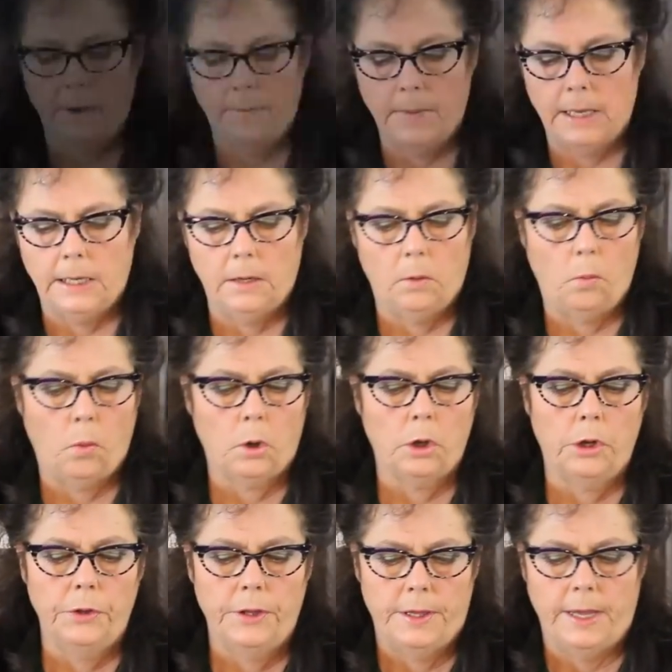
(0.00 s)
I have my little
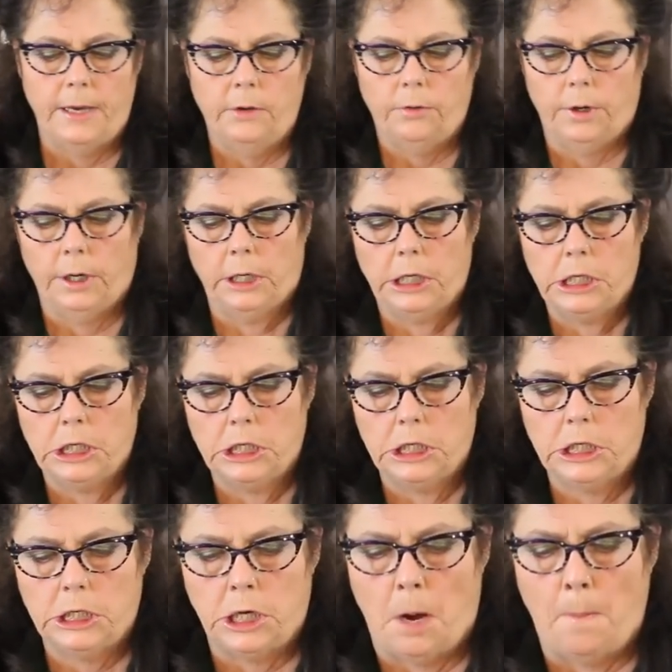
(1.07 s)
world-centric
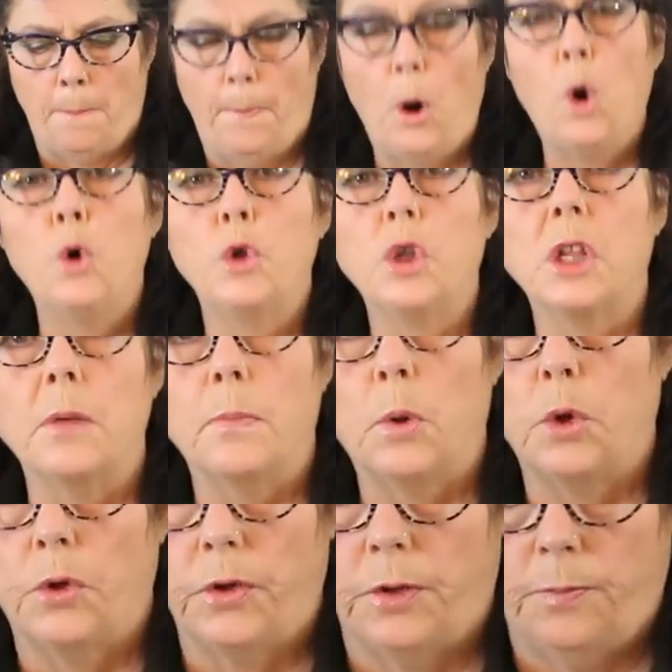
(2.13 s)

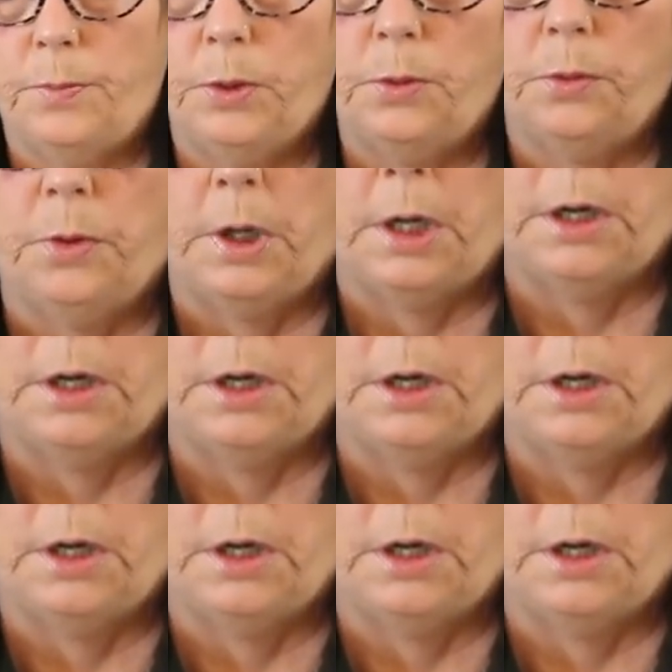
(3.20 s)
compostable spoon